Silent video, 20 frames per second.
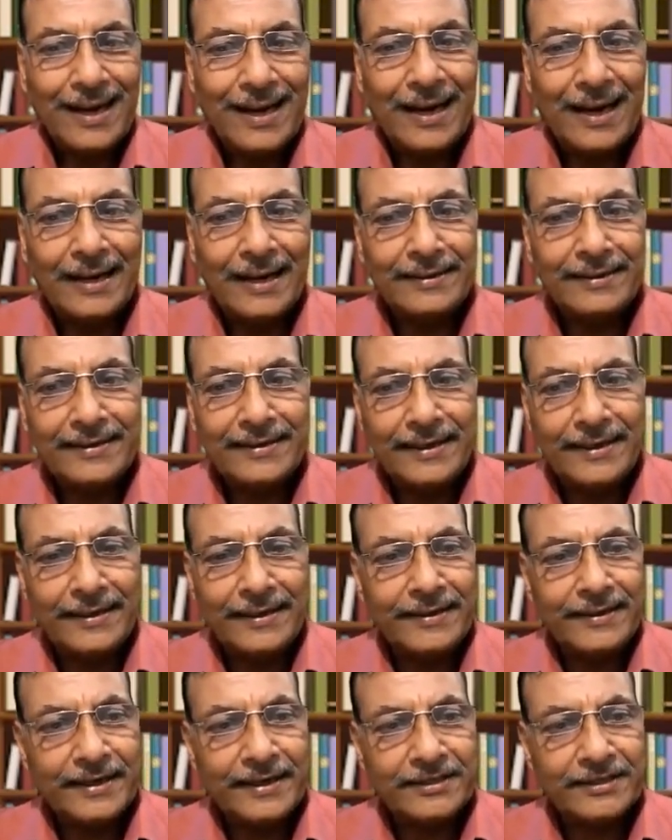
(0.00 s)
and
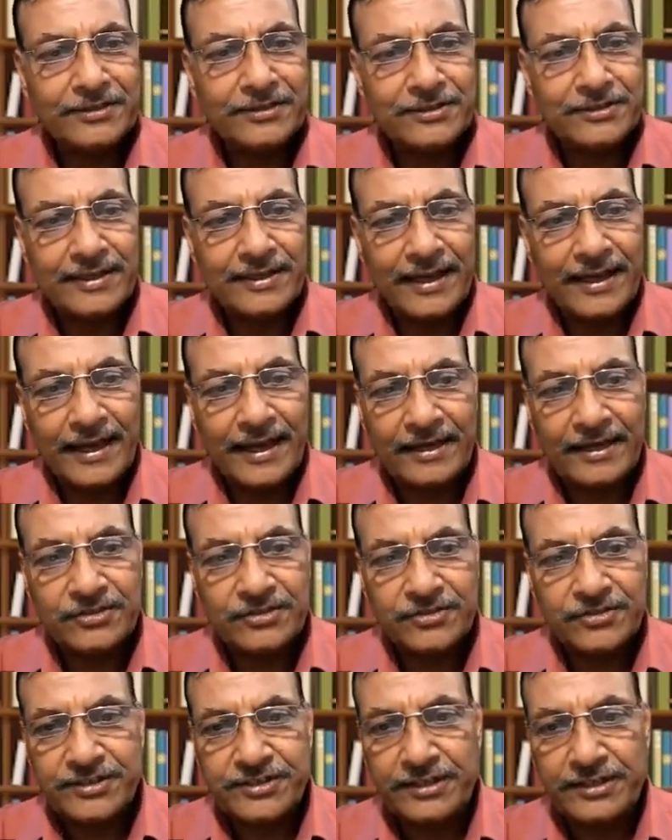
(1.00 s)
then test the
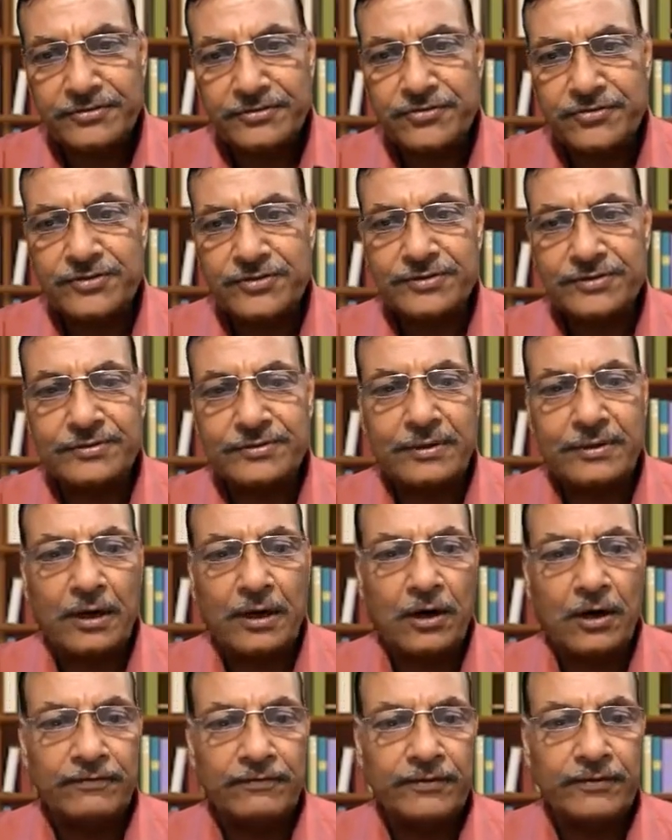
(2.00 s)
extension
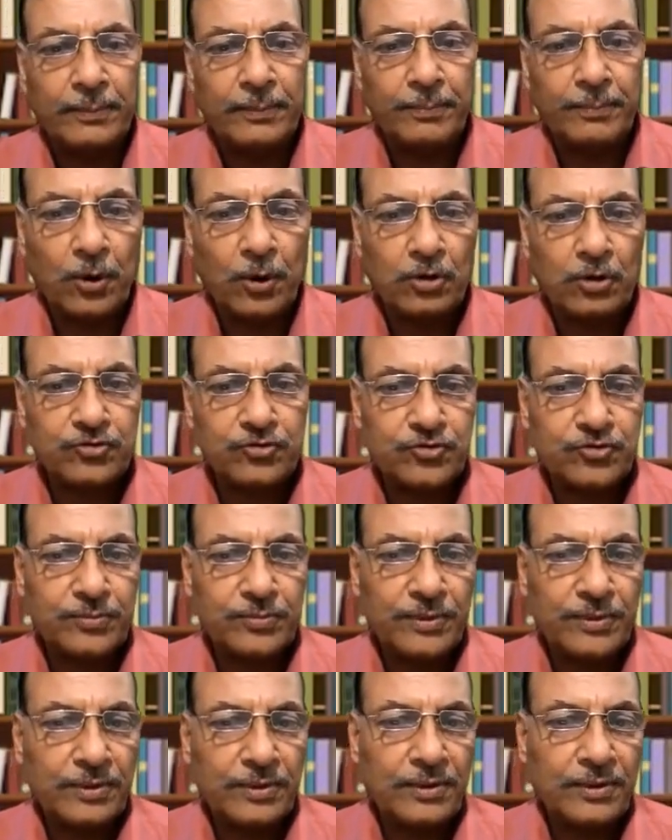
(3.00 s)
of the
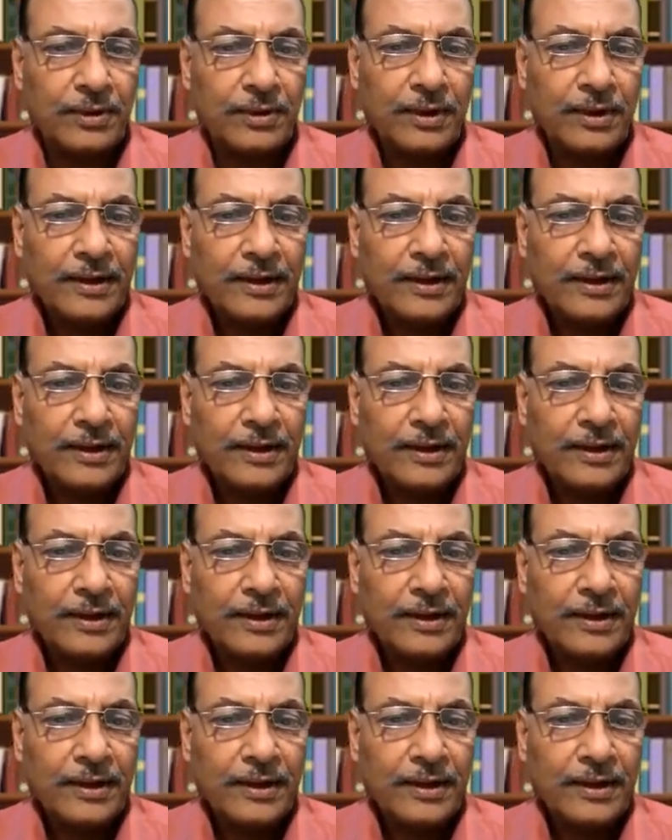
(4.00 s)
proximal